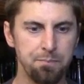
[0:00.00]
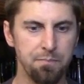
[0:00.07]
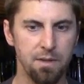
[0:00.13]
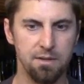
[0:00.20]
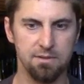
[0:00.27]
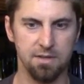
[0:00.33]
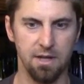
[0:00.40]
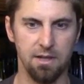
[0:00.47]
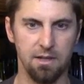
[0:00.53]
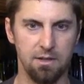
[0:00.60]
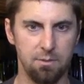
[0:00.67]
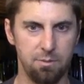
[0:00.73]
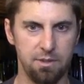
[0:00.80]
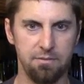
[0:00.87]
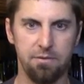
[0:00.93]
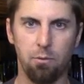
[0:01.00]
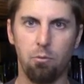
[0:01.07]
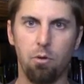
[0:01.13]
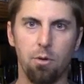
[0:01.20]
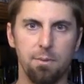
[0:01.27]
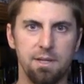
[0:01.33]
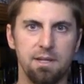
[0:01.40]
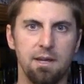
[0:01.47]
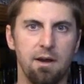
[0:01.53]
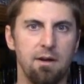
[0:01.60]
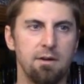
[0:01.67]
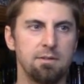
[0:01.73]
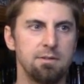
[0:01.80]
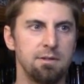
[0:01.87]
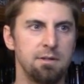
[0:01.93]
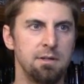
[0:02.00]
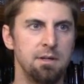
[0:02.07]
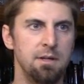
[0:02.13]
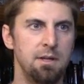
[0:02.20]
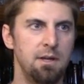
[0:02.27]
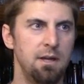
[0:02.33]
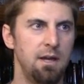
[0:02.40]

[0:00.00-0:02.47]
It's got a little bit of a warming character.